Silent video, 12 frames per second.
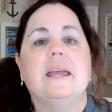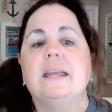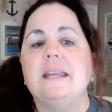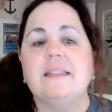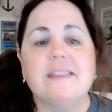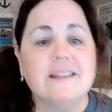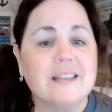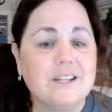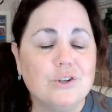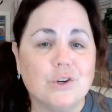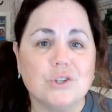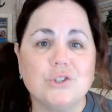Anything that
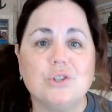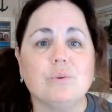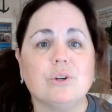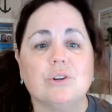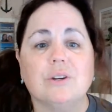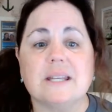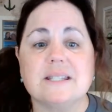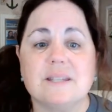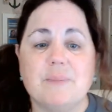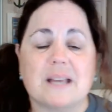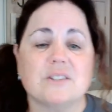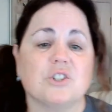you can do where you're getting
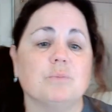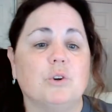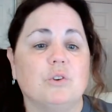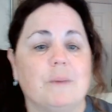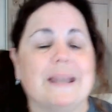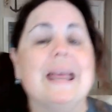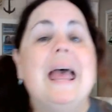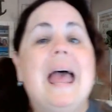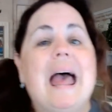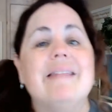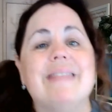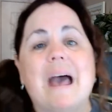some extra movement,
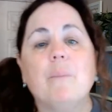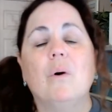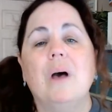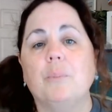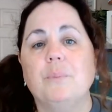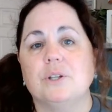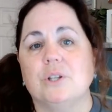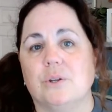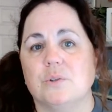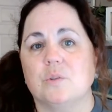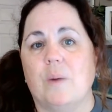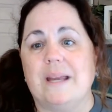and that will help you to
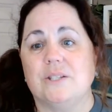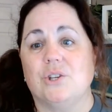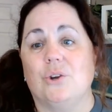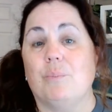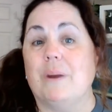lose weight too.